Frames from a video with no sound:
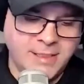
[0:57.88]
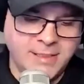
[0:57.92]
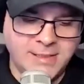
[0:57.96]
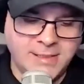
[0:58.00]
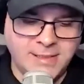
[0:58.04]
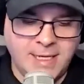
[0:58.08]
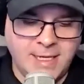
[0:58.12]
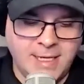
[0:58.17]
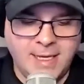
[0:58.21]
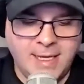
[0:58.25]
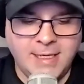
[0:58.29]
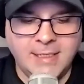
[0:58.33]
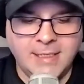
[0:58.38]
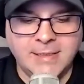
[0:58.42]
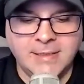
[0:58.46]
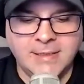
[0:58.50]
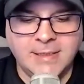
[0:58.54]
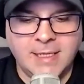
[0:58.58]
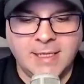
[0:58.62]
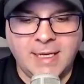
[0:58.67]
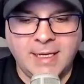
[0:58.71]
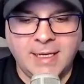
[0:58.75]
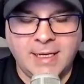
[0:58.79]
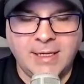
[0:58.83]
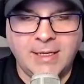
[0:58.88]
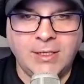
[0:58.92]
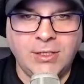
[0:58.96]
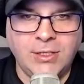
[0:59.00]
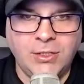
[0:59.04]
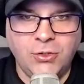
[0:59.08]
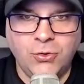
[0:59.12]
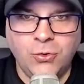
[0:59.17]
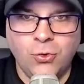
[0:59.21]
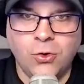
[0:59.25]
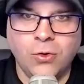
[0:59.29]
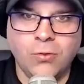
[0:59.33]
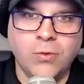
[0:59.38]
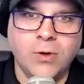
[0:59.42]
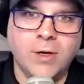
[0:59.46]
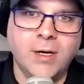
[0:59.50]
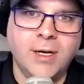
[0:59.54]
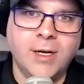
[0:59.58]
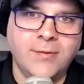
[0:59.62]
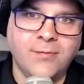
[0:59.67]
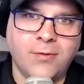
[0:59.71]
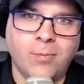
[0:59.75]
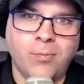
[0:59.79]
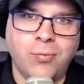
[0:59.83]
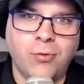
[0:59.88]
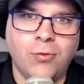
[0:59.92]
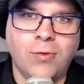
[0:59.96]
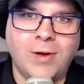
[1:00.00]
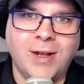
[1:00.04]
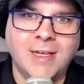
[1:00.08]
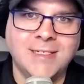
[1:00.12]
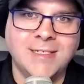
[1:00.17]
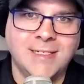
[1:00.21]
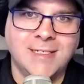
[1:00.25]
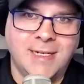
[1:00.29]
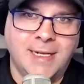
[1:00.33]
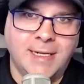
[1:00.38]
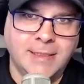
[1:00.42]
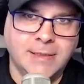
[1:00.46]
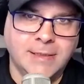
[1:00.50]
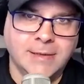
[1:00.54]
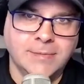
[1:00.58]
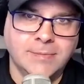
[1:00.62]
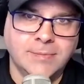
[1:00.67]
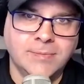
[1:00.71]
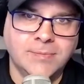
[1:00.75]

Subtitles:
says, you're running for president.